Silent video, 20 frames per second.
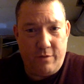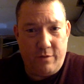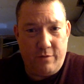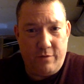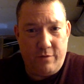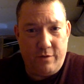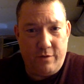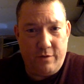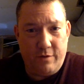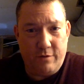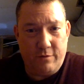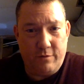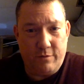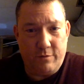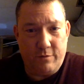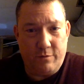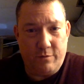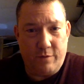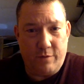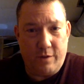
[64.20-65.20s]
videos,
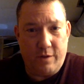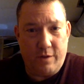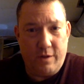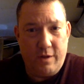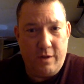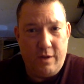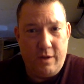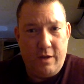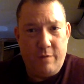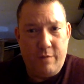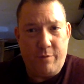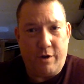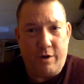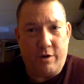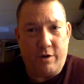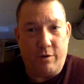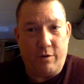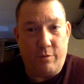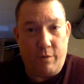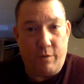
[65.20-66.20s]
was my
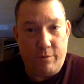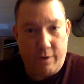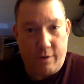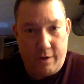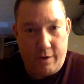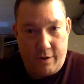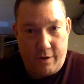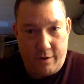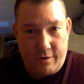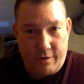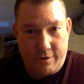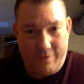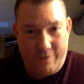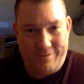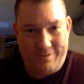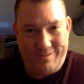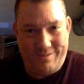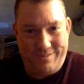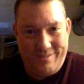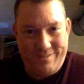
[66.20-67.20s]
corona hair.
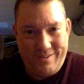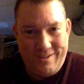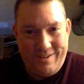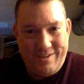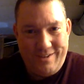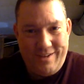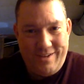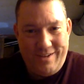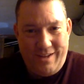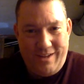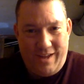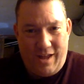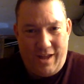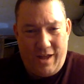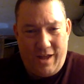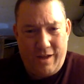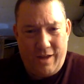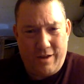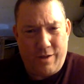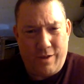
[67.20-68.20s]

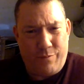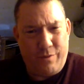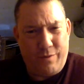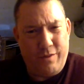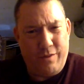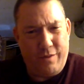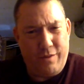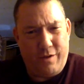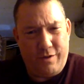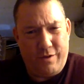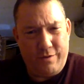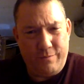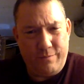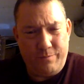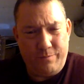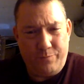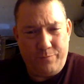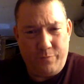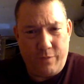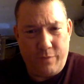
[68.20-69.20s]
It got pretty long,
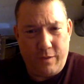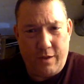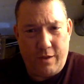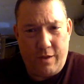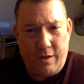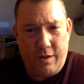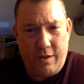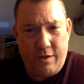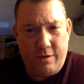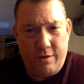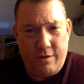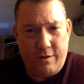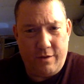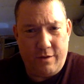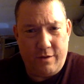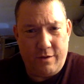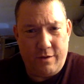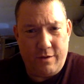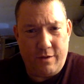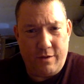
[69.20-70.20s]
and
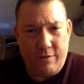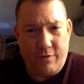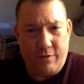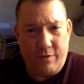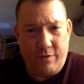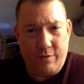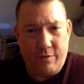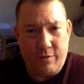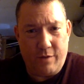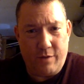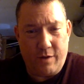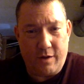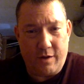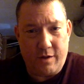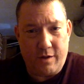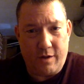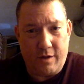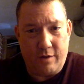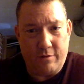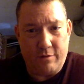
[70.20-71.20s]
I finally went and got it
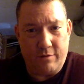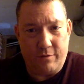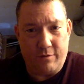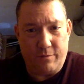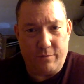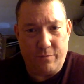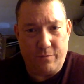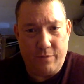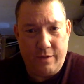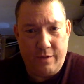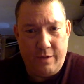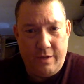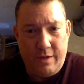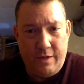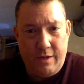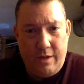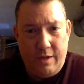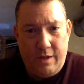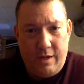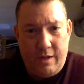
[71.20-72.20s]
cut. So
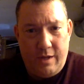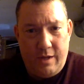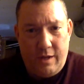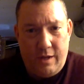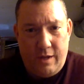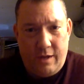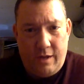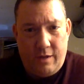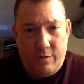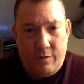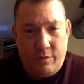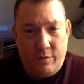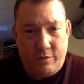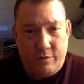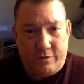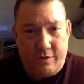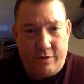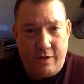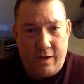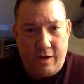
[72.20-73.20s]
we'll
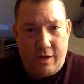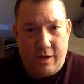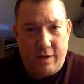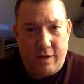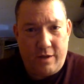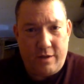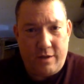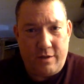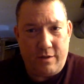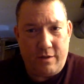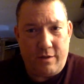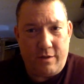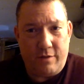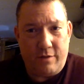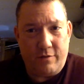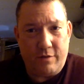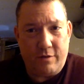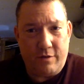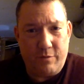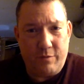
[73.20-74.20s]
see. I'll have
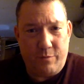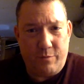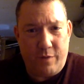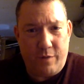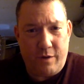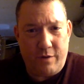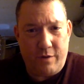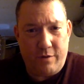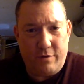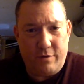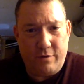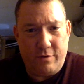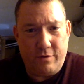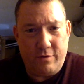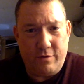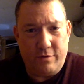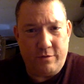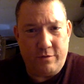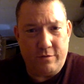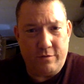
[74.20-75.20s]
to compare the two.
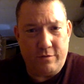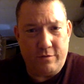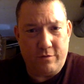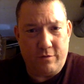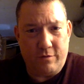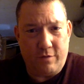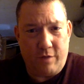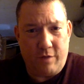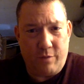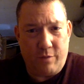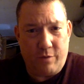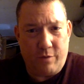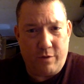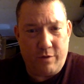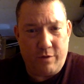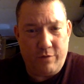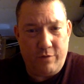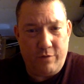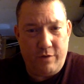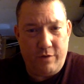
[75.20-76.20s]
This is sure a lot more
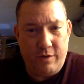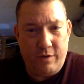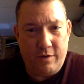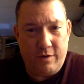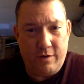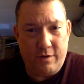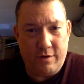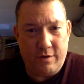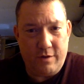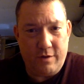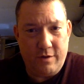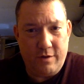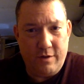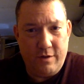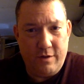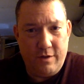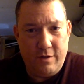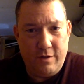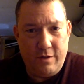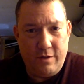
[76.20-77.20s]
convenient
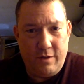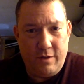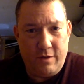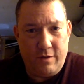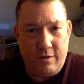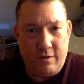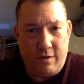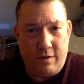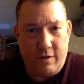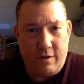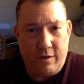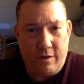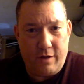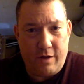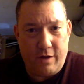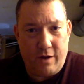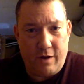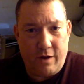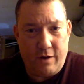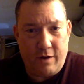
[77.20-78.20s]
than long
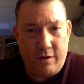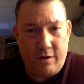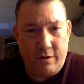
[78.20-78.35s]
hair.